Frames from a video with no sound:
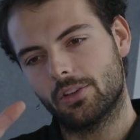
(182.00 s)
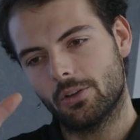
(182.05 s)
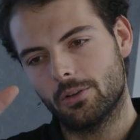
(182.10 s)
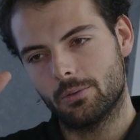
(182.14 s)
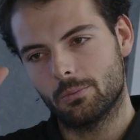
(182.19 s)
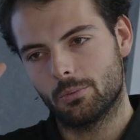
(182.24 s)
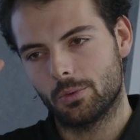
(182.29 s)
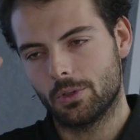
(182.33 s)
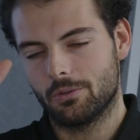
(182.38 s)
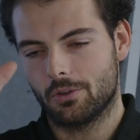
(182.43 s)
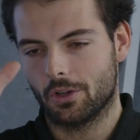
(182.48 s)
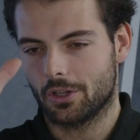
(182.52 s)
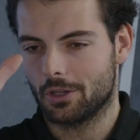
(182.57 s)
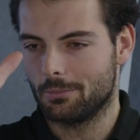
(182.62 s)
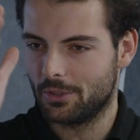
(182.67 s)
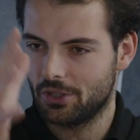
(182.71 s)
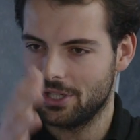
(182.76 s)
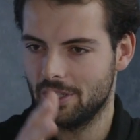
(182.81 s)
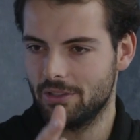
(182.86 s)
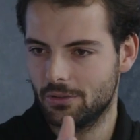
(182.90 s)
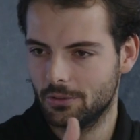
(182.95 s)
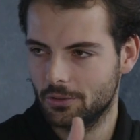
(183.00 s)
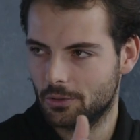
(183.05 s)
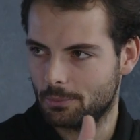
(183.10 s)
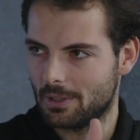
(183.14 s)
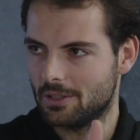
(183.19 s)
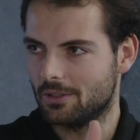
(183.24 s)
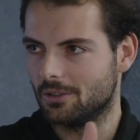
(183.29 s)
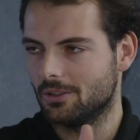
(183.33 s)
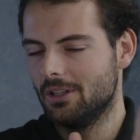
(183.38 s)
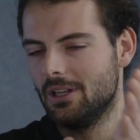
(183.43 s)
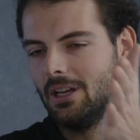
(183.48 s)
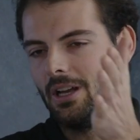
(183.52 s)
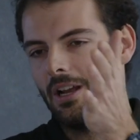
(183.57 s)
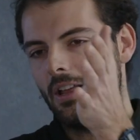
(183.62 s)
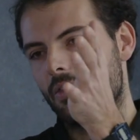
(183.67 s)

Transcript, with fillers: So you've got your machine tool spindle,